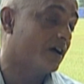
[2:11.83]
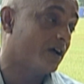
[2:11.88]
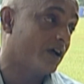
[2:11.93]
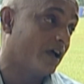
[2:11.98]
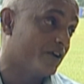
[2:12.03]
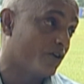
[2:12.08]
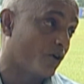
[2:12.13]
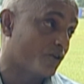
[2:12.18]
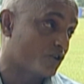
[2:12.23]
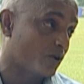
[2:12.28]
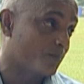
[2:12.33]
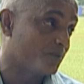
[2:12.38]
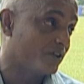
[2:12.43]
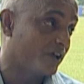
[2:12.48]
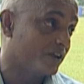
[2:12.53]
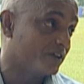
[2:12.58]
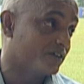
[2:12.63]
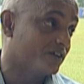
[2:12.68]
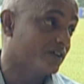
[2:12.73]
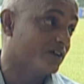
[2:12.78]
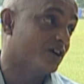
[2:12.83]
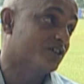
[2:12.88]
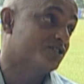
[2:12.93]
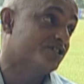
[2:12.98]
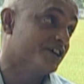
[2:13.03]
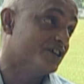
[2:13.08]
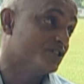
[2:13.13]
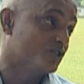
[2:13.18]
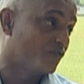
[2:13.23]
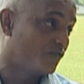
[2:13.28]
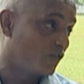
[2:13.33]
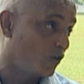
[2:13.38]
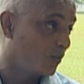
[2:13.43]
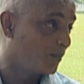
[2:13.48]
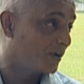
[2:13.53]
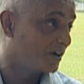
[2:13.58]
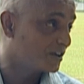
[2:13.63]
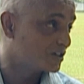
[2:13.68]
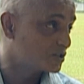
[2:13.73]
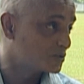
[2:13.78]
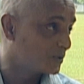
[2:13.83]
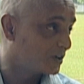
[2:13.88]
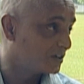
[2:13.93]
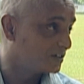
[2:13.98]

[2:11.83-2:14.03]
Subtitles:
and on top of that, a change of format as well?